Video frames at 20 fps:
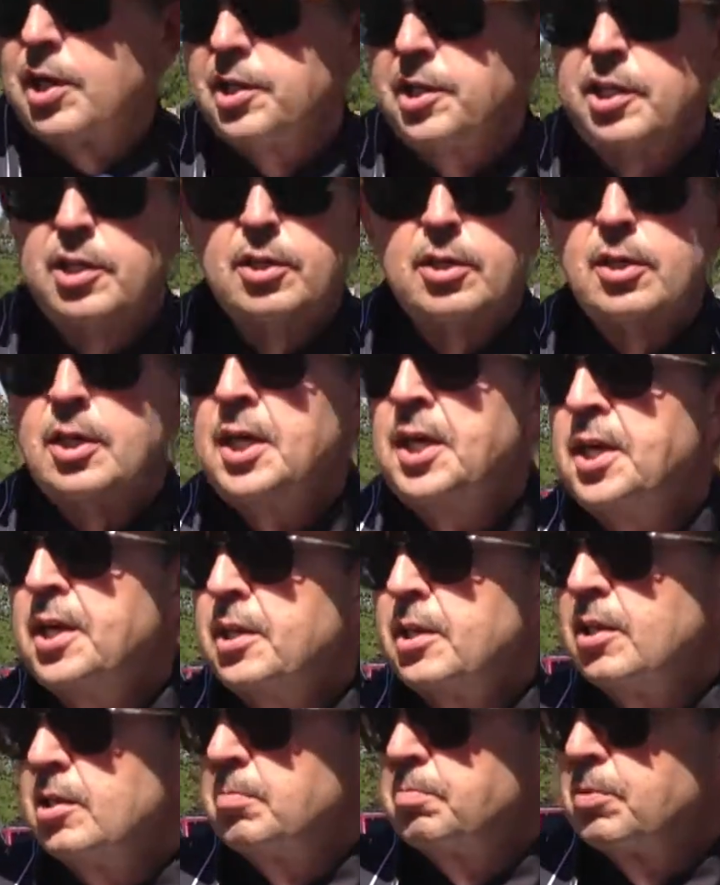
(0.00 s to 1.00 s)
of here.
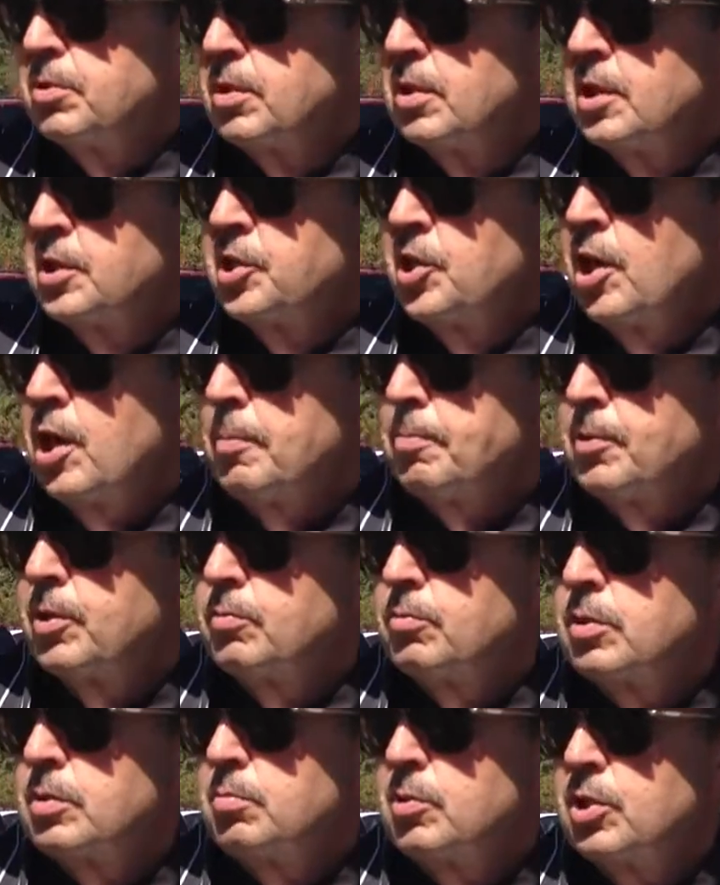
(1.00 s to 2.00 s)
They put it on top of the
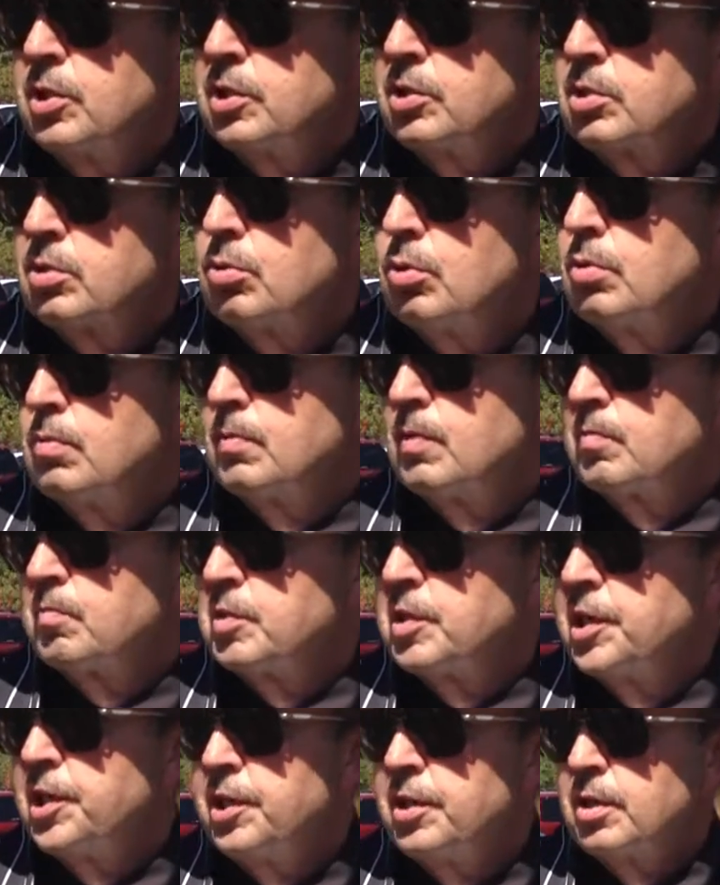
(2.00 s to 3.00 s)
wood-burning stove
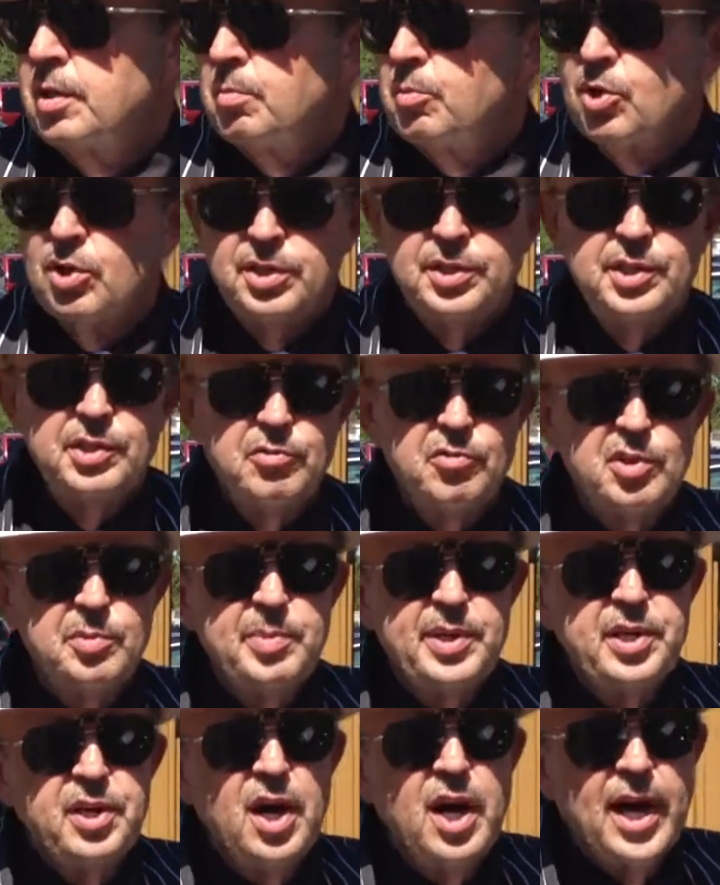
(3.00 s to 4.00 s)
overnight. In the morning, it would
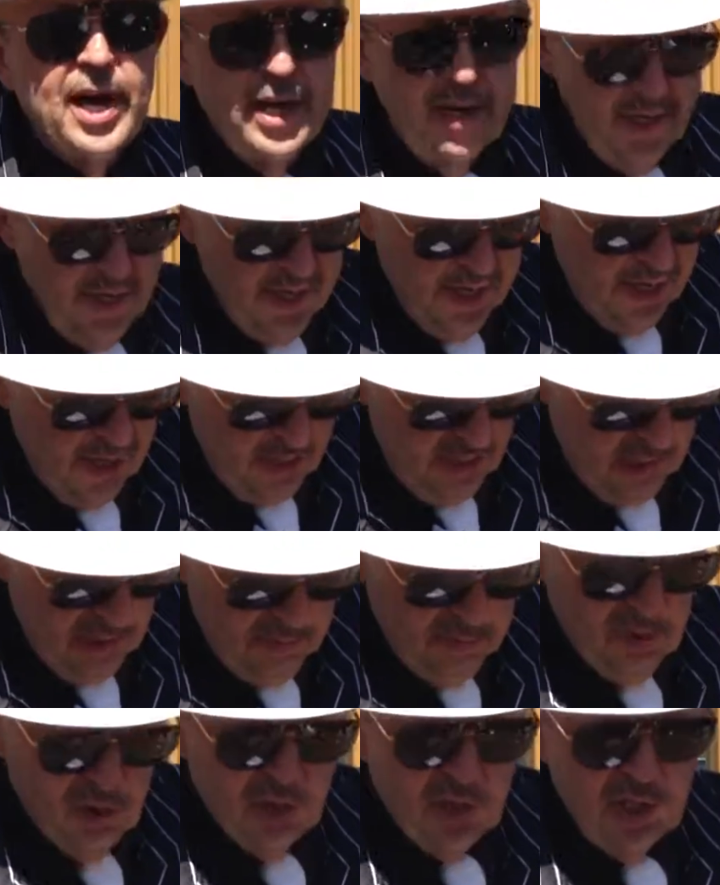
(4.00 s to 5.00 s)
be hot. They
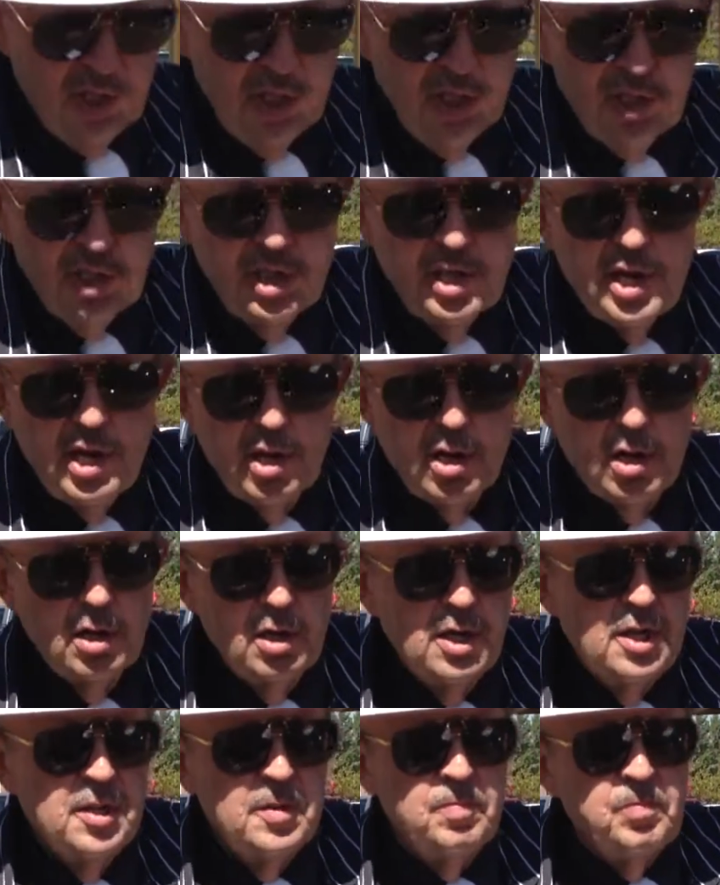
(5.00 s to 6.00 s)
put it into here,
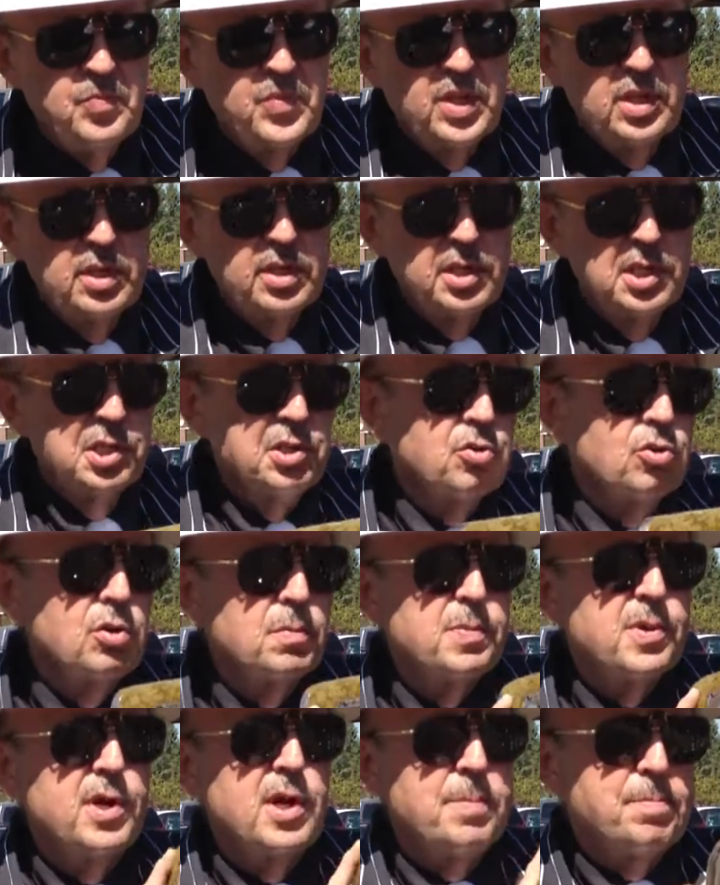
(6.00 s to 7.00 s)
and they would
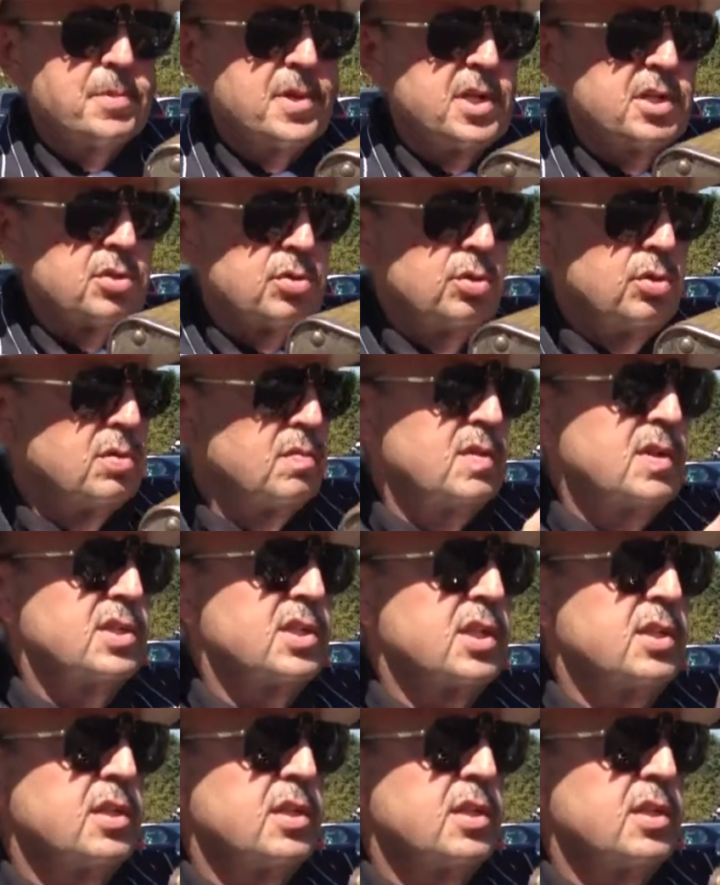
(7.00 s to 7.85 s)
open up these louvers on